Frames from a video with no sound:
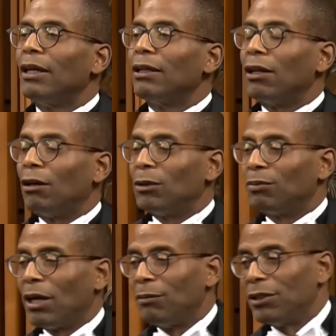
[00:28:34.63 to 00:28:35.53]
The Honourable
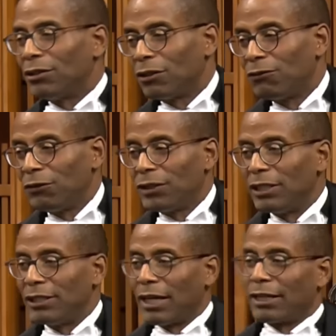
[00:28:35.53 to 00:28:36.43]
Prime Minister, 15
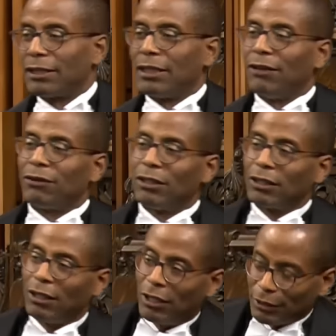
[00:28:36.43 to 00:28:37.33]
seconds left on the
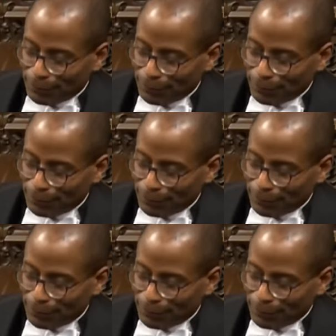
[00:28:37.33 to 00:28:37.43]
clock.